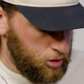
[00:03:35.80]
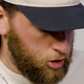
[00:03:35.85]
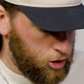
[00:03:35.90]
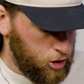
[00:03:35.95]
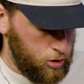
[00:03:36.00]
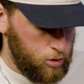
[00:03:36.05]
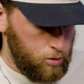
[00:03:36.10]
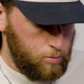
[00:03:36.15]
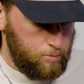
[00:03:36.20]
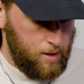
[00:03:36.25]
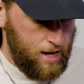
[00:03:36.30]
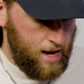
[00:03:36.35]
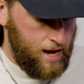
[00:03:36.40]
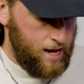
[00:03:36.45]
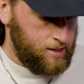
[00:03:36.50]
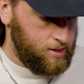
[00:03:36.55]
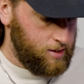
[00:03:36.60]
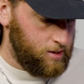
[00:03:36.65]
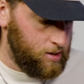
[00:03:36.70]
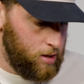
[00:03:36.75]
to shoot,
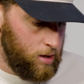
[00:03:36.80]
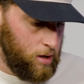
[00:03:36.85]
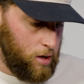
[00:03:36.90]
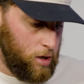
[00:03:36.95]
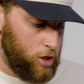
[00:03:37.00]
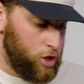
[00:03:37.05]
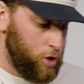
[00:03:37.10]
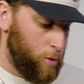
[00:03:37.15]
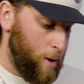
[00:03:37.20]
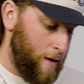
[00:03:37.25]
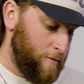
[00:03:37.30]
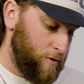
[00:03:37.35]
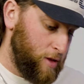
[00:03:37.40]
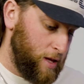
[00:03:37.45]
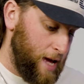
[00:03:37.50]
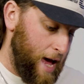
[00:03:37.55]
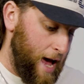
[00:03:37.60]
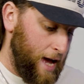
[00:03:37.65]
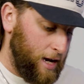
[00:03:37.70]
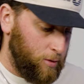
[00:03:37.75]
pass, do
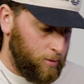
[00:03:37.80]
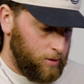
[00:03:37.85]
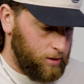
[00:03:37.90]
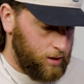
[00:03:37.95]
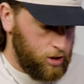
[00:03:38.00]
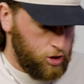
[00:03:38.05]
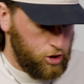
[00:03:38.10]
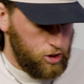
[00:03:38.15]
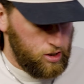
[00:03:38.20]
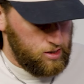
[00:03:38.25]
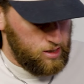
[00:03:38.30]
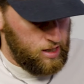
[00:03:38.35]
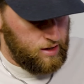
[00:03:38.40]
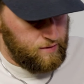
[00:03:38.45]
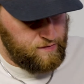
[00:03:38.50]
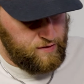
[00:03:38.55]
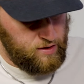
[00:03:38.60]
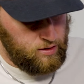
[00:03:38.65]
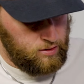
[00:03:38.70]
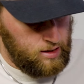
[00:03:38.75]
everything accurately, just
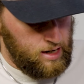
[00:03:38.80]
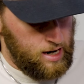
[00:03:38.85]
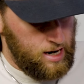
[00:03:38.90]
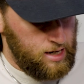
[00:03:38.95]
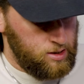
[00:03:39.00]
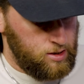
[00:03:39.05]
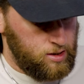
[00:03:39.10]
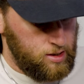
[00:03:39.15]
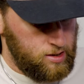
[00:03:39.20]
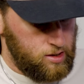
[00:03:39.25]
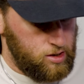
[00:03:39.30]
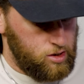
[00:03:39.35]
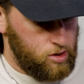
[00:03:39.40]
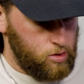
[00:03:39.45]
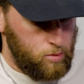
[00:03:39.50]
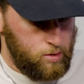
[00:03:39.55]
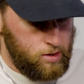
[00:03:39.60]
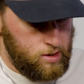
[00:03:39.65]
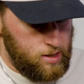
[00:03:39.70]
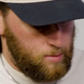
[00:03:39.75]
like field guys, because as
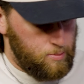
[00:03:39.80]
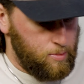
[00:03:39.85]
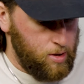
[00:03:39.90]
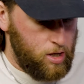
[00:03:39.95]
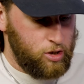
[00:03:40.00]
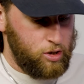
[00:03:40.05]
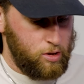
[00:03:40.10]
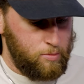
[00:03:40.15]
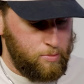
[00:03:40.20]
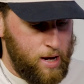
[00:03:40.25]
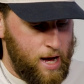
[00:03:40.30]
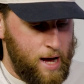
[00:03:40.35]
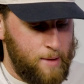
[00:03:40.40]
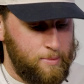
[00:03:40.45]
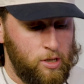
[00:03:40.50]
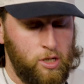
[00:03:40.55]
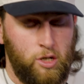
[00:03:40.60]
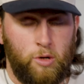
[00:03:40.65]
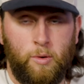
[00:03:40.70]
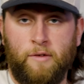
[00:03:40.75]
soon as they pinch and
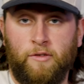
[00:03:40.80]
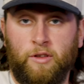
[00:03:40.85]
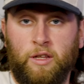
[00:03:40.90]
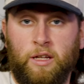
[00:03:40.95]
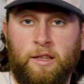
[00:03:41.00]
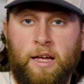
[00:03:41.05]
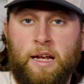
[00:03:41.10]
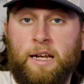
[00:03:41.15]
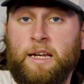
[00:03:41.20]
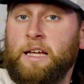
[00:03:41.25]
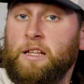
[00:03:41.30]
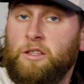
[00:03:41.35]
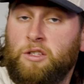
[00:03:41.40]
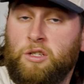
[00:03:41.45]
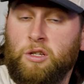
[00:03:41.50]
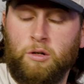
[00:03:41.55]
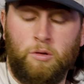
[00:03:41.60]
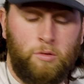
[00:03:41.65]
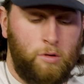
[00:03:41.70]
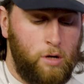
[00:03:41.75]
pop and do everything they need
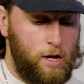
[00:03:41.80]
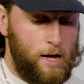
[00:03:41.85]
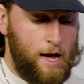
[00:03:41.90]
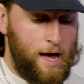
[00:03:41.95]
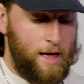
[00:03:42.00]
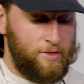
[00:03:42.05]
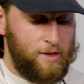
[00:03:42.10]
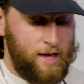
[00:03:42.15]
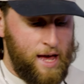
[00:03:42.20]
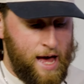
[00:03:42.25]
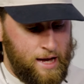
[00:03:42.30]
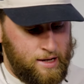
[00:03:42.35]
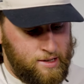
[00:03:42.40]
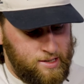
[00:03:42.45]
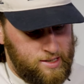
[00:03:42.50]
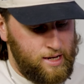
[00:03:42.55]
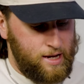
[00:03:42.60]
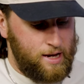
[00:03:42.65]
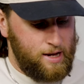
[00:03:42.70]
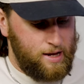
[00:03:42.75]
to at the
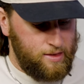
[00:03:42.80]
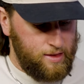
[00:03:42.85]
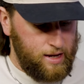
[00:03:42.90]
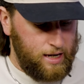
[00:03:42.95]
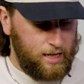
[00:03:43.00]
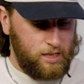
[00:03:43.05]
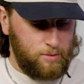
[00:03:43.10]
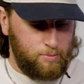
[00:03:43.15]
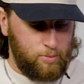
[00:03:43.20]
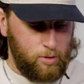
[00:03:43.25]
X, they get to